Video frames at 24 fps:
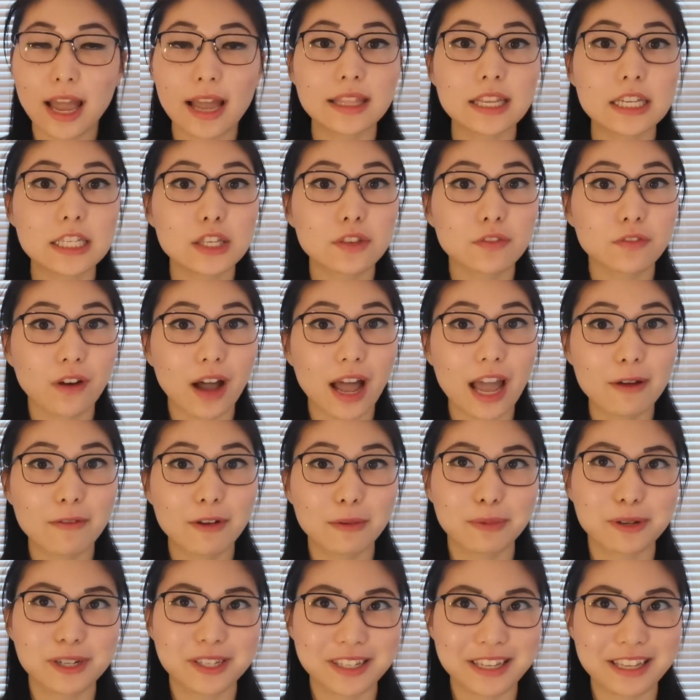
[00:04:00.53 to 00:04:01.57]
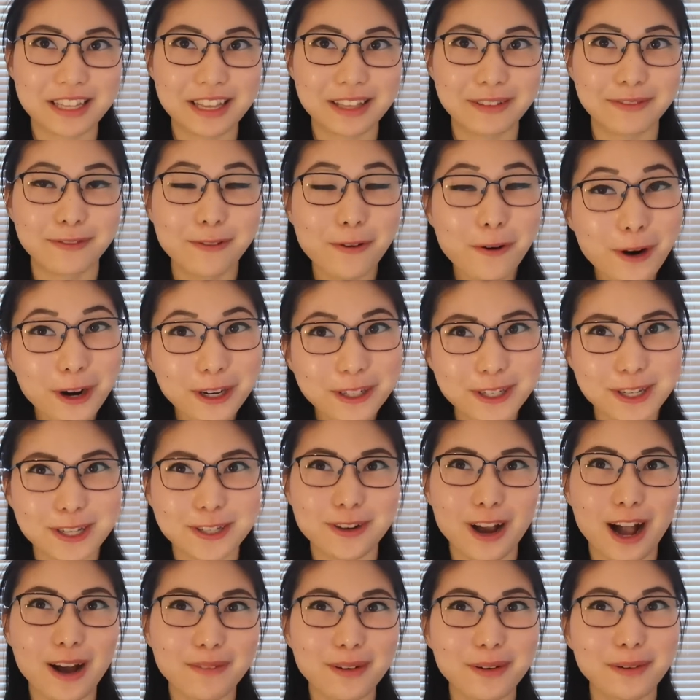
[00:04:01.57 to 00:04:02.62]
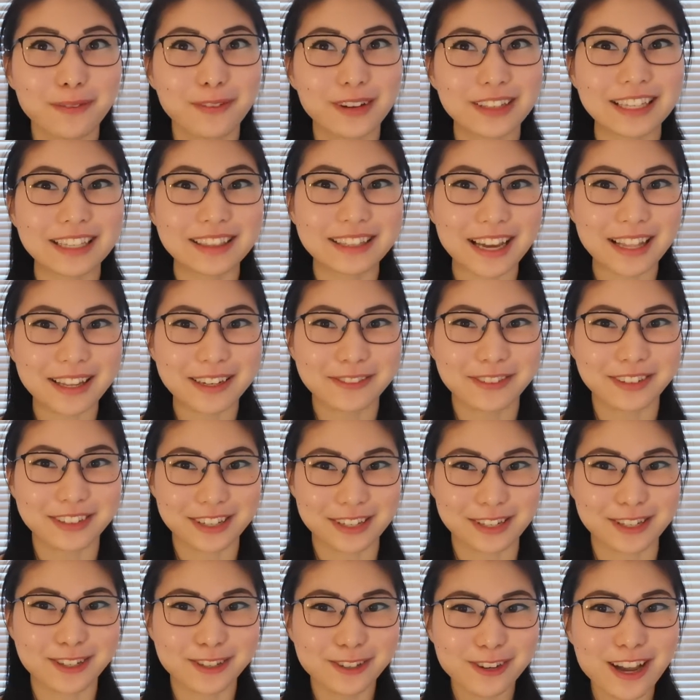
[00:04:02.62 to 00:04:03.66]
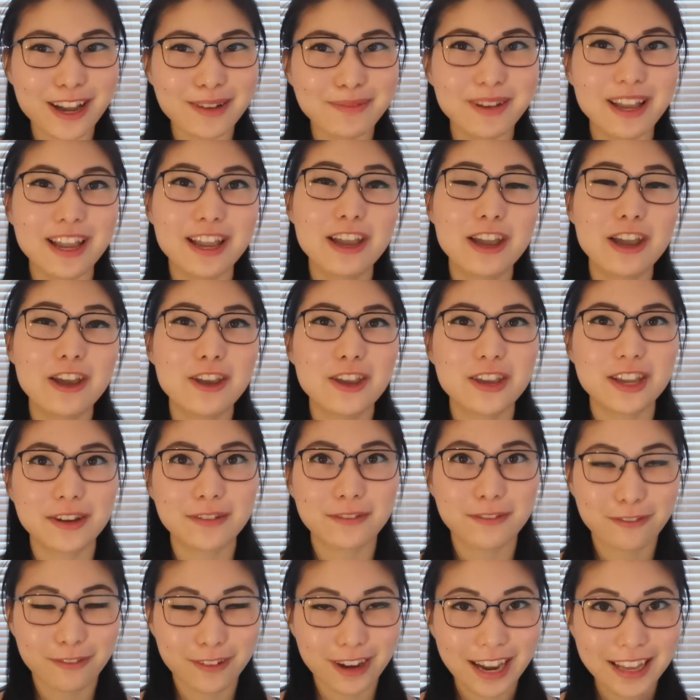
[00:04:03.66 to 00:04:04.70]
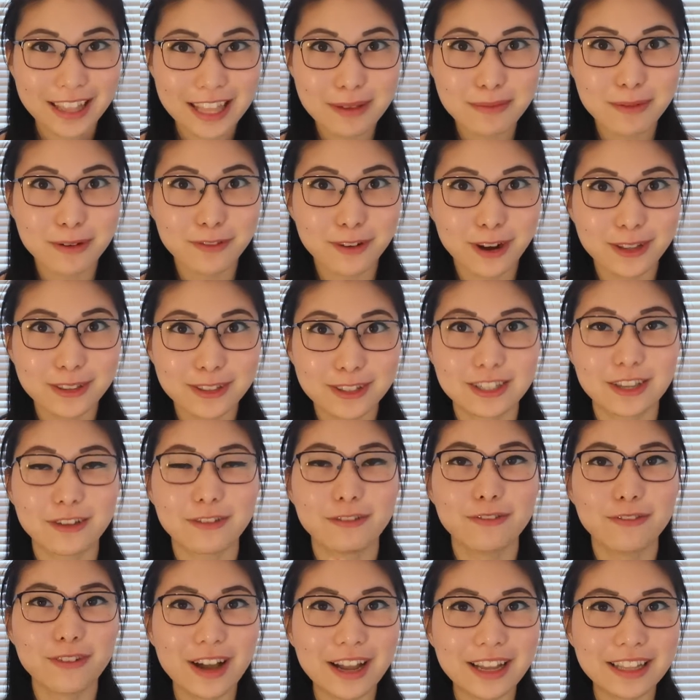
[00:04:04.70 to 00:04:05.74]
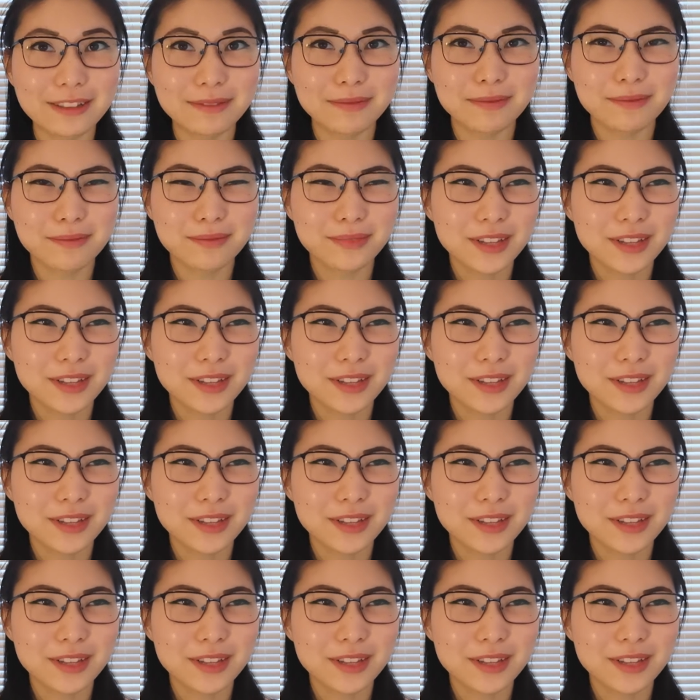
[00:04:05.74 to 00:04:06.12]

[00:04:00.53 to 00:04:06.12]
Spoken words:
and is fine with proceeding forward to travel with one another for this trip, you can finally move on to the fun,